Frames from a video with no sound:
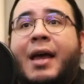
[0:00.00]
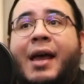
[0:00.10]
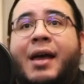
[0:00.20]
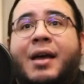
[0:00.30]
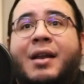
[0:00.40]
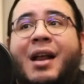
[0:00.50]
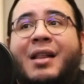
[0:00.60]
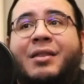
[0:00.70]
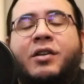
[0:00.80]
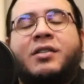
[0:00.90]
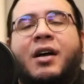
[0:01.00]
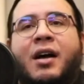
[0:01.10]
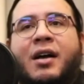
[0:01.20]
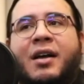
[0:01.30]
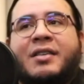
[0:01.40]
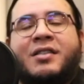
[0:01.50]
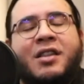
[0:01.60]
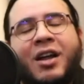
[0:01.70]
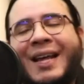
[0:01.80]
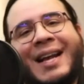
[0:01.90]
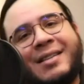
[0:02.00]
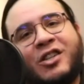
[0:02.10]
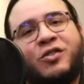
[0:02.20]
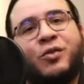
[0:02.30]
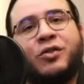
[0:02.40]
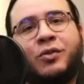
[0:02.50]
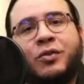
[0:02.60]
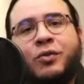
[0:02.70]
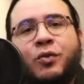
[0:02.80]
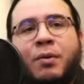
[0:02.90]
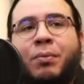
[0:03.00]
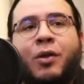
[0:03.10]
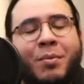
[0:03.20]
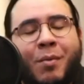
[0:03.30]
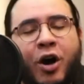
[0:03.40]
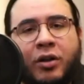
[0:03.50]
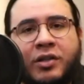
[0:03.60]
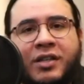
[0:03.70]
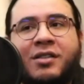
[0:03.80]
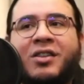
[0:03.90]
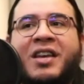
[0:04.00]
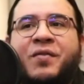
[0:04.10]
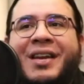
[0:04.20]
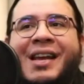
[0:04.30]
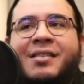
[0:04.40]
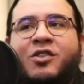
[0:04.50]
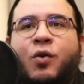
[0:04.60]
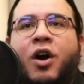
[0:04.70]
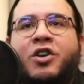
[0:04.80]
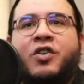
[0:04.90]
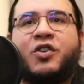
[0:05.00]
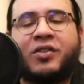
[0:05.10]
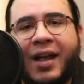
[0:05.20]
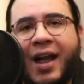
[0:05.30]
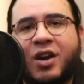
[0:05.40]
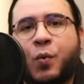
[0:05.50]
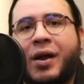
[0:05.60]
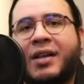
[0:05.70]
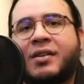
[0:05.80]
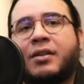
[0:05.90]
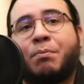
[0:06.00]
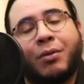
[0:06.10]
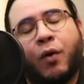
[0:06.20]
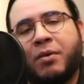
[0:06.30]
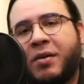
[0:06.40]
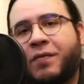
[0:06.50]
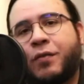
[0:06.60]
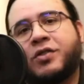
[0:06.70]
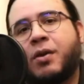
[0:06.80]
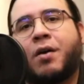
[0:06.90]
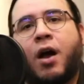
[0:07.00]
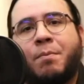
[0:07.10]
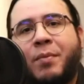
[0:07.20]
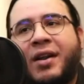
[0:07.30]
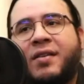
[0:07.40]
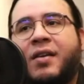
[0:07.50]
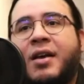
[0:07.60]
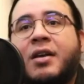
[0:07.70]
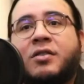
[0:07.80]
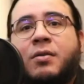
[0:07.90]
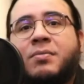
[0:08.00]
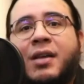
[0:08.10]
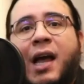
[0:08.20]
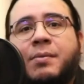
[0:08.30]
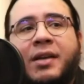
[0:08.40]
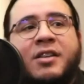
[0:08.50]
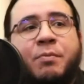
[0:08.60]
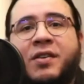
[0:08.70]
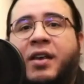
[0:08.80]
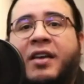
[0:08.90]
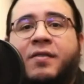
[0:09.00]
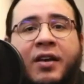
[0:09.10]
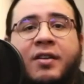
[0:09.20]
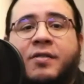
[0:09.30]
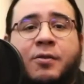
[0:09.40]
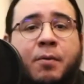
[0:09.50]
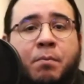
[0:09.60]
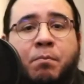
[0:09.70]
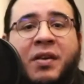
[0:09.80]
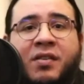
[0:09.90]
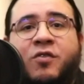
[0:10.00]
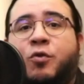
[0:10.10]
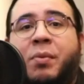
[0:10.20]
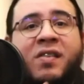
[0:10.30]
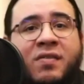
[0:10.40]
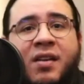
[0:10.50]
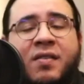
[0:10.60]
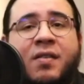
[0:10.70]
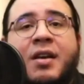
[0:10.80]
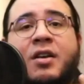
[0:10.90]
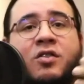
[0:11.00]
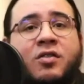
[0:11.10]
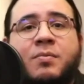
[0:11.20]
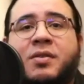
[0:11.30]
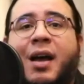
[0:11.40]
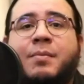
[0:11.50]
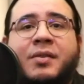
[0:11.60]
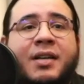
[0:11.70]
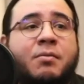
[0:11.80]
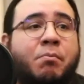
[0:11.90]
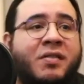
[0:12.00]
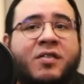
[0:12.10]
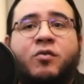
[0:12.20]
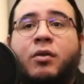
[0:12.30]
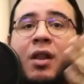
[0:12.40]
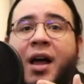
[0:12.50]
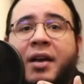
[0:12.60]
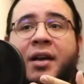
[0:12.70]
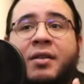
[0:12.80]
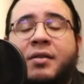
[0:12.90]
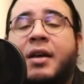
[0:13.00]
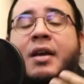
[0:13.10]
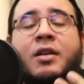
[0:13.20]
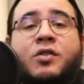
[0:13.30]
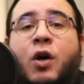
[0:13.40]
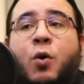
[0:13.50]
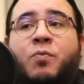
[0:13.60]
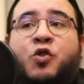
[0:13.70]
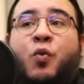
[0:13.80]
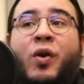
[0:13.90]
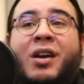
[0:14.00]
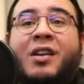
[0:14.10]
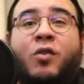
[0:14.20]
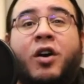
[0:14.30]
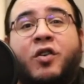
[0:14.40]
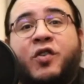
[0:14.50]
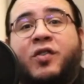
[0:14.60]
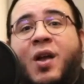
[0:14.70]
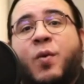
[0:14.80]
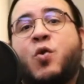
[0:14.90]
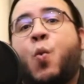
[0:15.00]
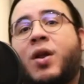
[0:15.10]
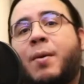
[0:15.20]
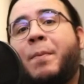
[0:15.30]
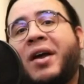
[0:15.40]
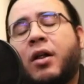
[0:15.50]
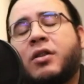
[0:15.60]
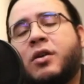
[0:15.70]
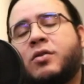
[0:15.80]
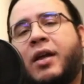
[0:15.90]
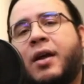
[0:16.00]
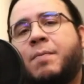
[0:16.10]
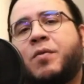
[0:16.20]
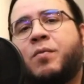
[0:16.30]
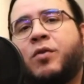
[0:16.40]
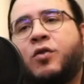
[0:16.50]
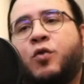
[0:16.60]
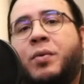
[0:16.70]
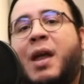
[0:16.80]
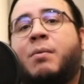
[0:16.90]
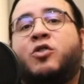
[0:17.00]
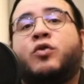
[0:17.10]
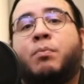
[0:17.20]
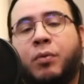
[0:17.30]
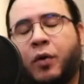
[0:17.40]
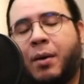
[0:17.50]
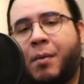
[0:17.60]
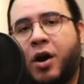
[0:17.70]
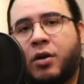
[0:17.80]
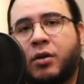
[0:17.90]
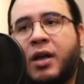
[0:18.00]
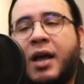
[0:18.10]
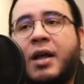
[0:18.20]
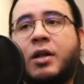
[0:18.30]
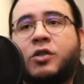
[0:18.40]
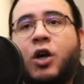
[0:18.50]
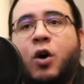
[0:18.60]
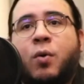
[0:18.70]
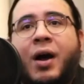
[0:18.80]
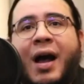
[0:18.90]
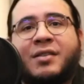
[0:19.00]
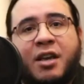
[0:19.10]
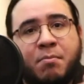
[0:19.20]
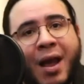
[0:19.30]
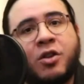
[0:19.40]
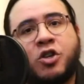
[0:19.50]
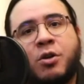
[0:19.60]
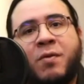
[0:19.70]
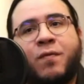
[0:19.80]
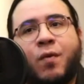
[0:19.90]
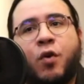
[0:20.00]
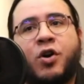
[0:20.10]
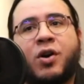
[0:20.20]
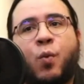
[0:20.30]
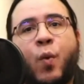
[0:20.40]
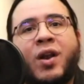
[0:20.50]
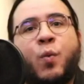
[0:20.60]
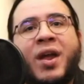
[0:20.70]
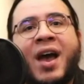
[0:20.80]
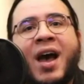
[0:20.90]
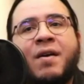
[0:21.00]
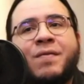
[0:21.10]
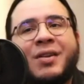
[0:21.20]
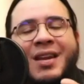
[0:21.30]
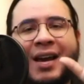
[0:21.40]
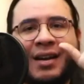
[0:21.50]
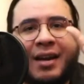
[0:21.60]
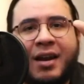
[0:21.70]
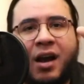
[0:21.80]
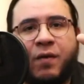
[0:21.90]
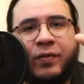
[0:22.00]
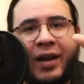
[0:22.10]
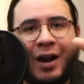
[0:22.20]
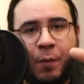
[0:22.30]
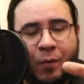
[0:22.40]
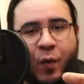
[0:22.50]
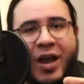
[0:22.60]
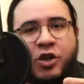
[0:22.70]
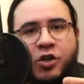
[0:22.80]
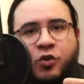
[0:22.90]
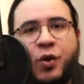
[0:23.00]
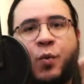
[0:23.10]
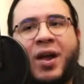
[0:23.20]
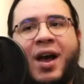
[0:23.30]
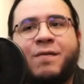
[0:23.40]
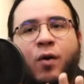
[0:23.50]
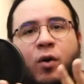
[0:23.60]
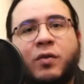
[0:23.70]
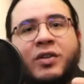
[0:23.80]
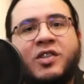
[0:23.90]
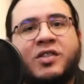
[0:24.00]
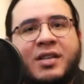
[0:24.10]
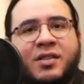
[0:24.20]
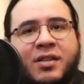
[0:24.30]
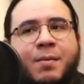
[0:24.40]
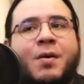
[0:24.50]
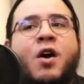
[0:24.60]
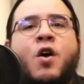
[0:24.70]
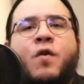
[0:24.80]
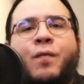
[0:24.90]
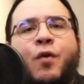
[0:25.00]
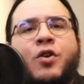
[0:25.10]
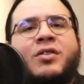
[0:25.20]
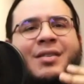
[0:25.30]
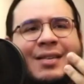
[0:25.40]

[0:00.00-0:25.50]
and it's not easy to deploy models. It's not even easy to understand what is a deployment for some companies. Sometimes it's business to business. Sometimes it's business to client. So you really need to understand what you want to build on to be able to deploy a model. So as I mentioned before, when we have the idea of data operations, when we have all of this system for